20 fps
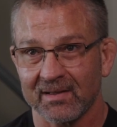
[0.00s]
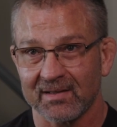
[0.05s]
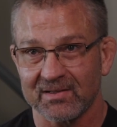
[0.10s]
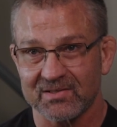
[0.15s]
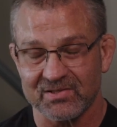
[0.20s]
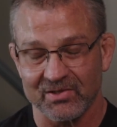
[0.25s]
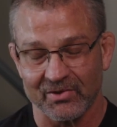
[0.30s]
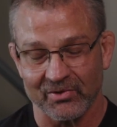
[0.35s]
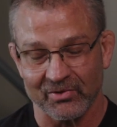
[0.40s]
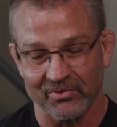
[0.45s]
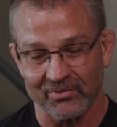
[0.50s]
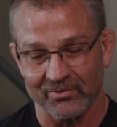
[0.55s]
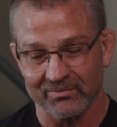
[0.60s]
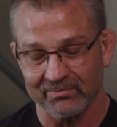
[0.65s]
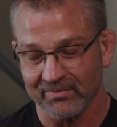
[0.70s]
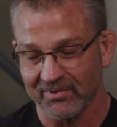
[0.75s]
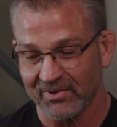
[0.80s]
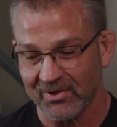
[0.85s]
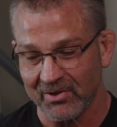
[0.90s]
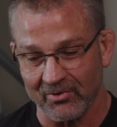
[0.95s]
So
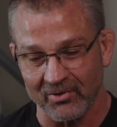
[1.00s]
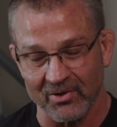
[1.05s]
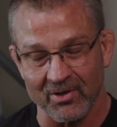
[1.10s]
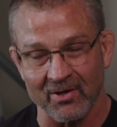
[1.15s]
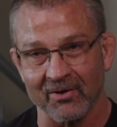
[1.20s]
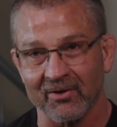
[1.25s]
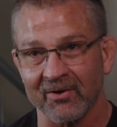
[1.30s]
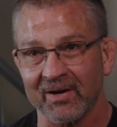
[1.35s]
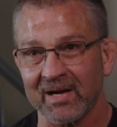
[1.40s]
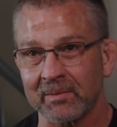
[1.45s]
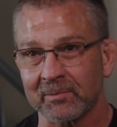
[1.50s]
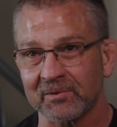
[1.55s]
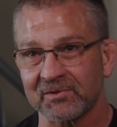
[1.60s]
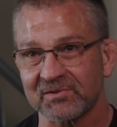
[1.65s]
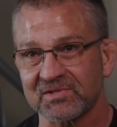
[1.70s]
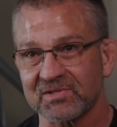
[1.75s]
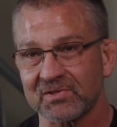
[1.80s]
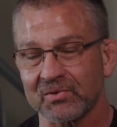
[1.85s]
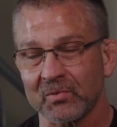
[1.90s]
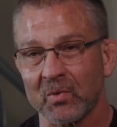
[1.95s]
no longer
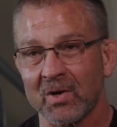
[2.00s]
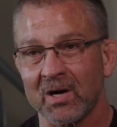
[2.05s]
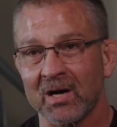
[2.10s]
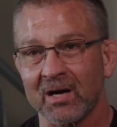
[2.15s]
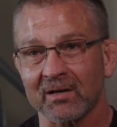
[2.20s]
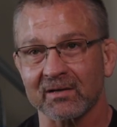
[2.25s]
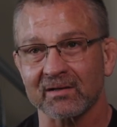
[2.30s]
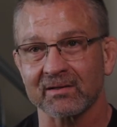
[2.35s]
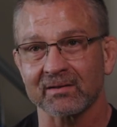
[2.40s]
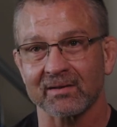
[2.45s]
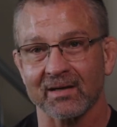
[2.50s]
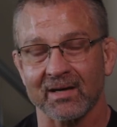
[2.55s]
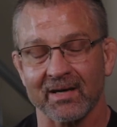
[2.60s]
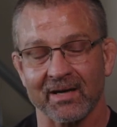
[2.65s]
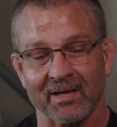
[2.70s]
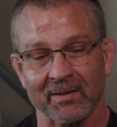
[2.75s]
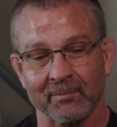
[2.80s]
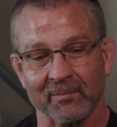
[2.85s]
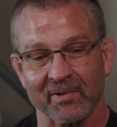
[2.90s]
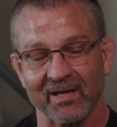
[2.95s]
able to walk.
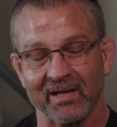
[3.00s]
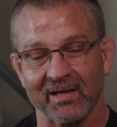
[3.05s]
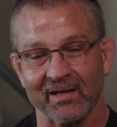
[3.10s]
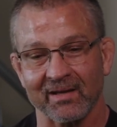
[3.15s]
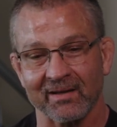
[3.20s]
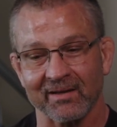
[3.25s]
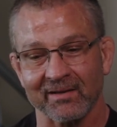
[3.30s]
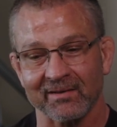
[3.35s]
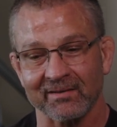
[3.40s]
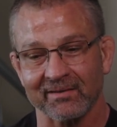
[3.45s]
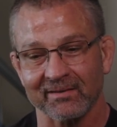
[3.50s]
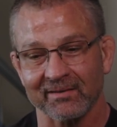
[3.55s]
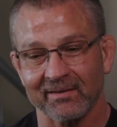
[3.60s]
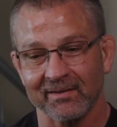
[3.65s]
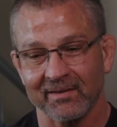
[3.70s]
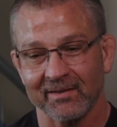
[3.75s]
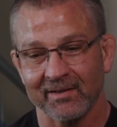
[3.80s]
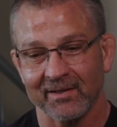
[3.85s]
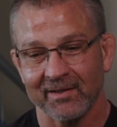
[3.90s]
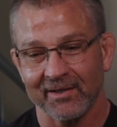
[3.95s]
And
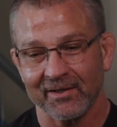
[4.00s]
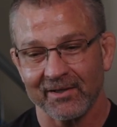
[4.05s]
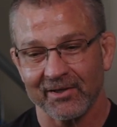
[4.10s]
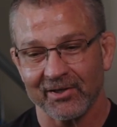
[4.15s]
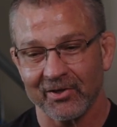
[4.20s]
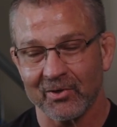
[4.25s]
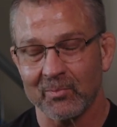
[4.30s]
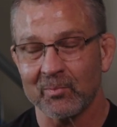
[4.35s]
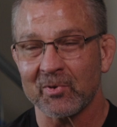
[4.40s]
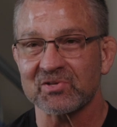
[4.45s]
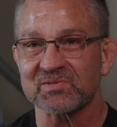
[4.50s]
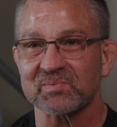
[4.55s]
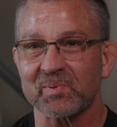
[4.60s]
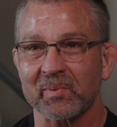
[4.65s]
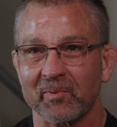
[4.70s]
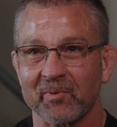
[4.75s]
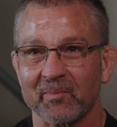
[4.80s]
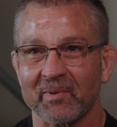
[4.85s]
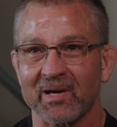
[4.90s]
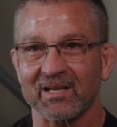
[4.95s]
you know, most
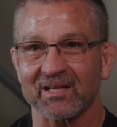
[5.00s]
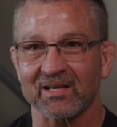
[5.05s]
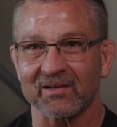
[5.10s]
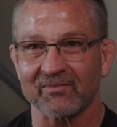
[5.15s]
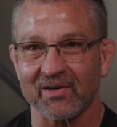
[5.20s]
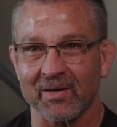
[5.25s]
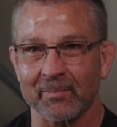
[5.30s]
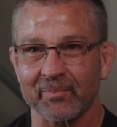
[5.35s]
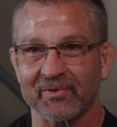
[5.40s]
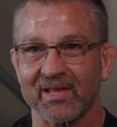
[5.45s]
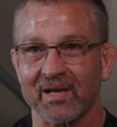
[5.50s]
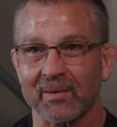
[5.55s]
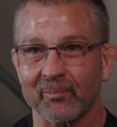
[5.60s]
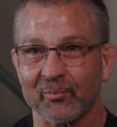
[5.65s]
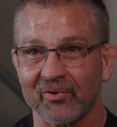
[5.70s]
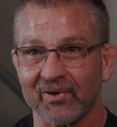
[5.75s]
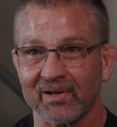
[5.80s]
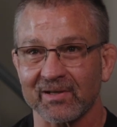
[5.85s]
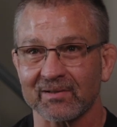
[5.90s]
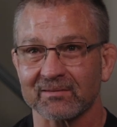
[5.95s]
people might give up at that
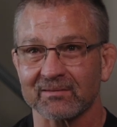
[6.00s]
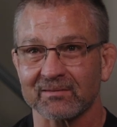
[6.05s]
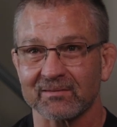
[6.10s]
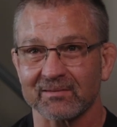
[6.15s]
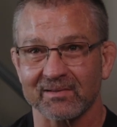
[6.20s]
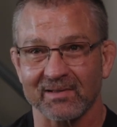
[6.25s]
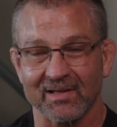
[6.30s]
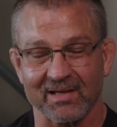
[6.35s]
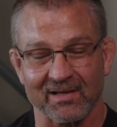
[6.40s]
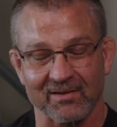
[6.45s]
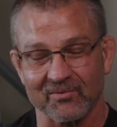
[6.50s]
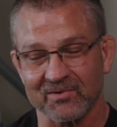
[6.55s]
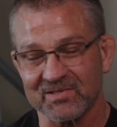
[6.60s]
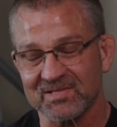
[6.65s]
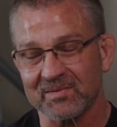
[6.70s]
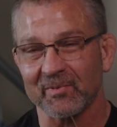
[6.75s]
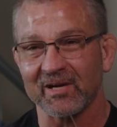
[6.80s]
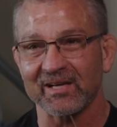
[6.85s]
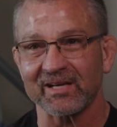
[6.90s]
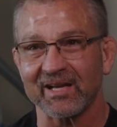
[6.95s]
point. That
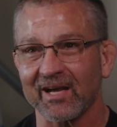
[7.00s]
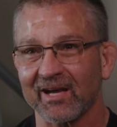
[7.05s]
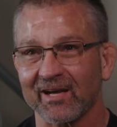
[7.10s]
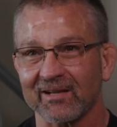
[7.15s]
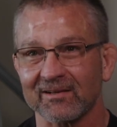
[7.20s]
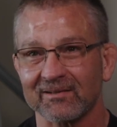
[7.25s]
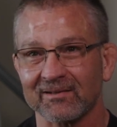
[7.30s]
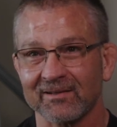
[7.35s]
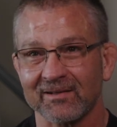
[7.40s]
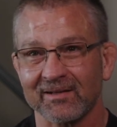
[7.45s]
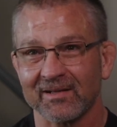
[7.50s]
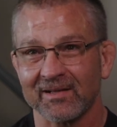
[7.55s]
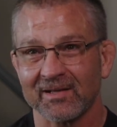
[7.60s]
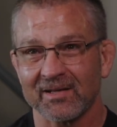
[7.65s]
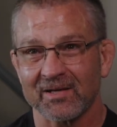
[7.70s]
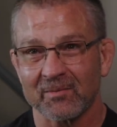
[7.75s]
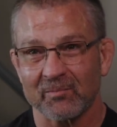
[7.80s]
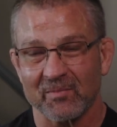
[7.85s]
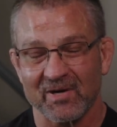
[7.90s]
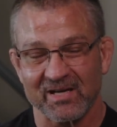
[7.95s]
wasn't my dad.
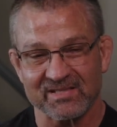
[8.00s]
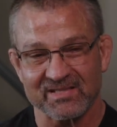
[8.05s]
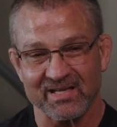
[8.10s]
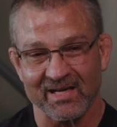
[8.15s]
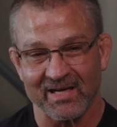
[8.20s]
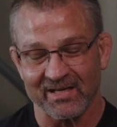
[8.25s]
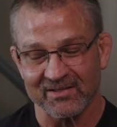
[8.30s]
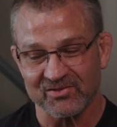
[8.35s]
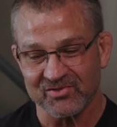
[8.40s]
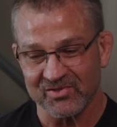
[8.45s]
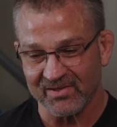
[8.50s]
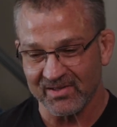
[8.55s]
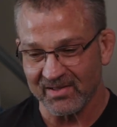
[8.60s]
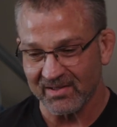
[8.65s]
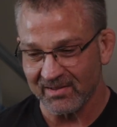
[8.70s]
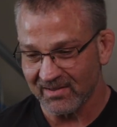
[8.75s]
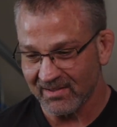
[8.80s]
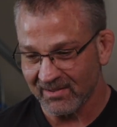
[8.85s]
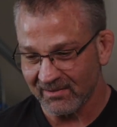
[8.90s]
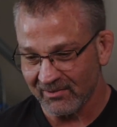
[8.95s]
My dad took
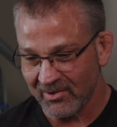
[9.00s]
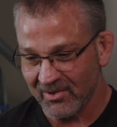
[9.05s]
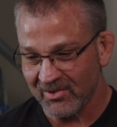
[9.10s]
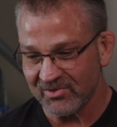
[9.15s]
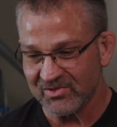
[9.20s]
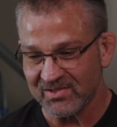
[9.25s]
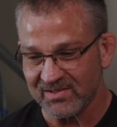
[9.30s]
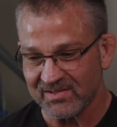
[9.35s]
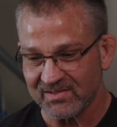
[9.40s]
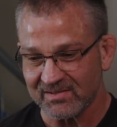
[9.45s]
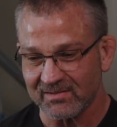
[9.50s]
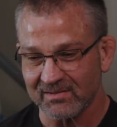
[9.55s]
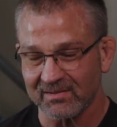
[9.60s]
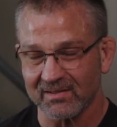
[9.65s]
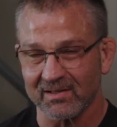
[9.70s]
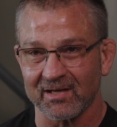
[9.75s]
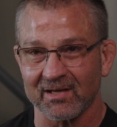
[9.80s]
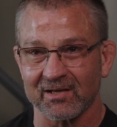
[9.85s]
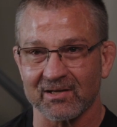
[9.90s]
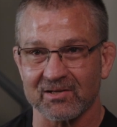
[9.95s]
the largest
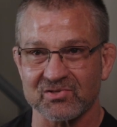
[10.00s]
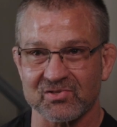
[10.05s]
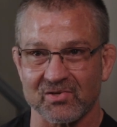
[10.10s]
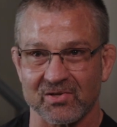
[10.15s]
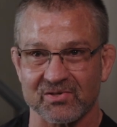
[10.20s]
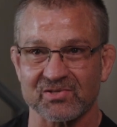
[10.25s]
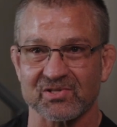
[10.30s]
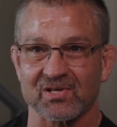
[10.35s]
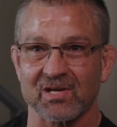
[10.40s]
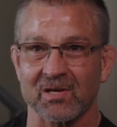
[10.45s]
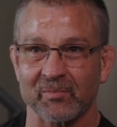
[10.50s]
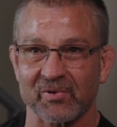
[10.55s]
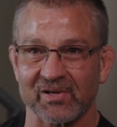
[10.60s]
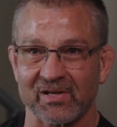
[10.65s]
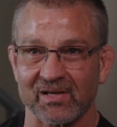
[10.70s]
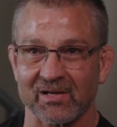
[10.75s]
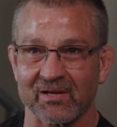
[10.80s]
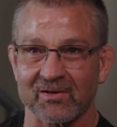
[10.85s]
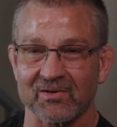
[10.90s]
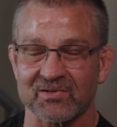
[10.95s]
construction
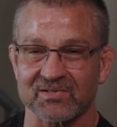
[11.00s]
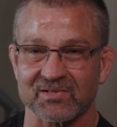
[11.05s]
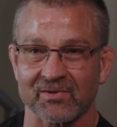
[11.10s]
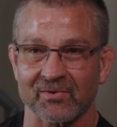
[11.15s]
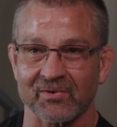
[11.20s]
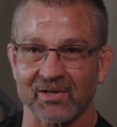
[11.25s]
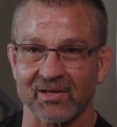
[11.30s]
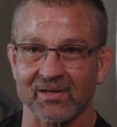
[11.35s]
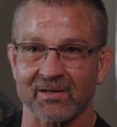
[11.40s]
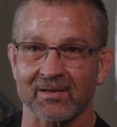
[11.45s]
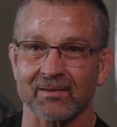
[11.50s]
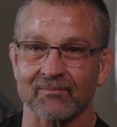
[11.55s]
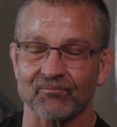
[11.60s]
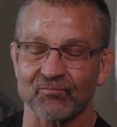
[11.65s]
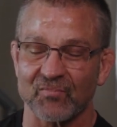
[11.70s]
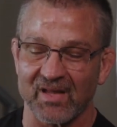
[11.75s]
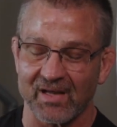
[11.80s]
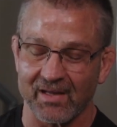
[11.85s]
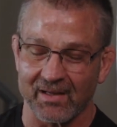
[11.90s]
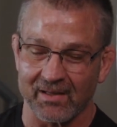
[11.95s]
company in Arizona
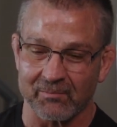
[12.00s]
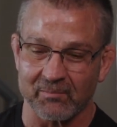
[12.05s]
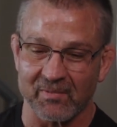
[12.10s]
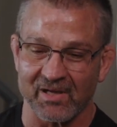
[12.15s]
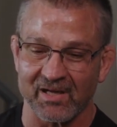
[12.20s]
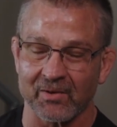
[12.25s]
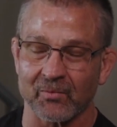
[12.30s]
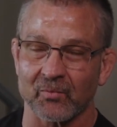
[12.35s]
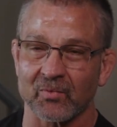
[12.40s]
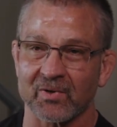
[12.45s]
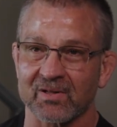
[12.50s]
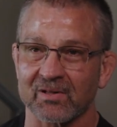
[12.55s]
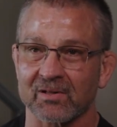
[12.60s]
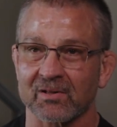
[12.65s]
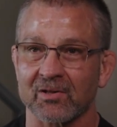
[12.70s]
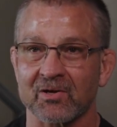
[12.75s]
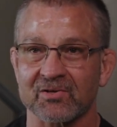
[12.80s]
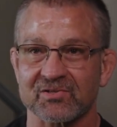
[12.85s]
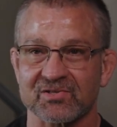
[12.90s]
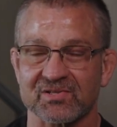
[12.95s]
and made it one of the
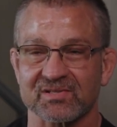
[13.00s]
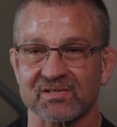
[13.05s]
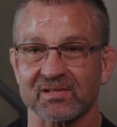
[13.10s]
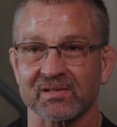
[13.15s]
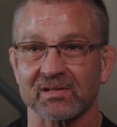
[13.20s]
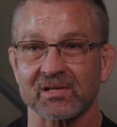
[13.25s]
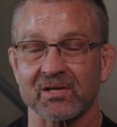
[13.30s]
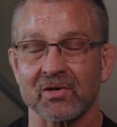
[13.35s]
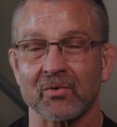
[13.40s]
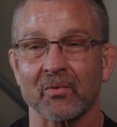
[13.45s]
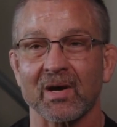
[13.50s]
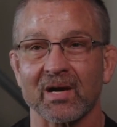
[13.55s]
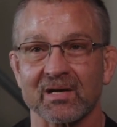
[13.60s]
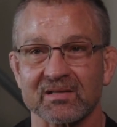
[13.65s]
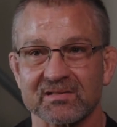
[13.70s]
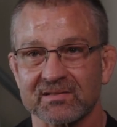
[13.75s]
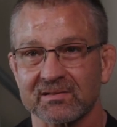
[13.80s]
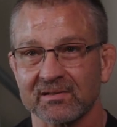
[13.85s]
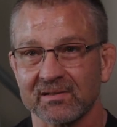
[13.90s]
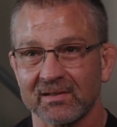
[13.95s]
largest in the
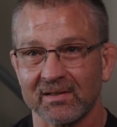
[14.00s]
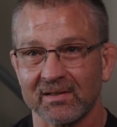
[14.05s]
US.